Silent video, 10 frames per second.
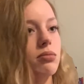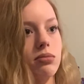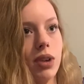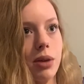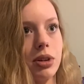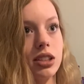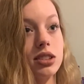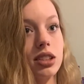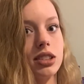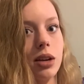My
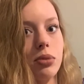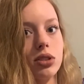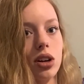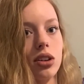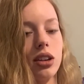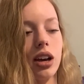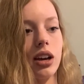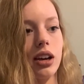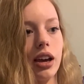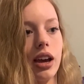biggest examples are
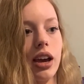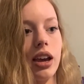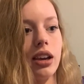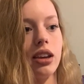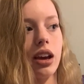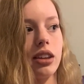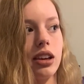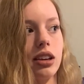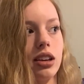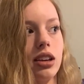the, a, I
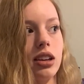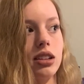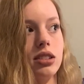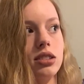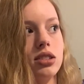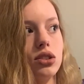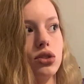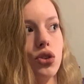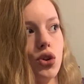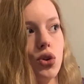think is,
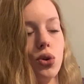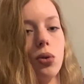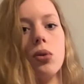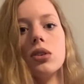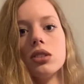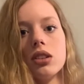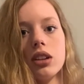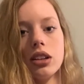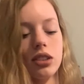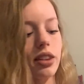to,
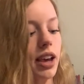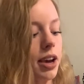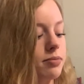things like that.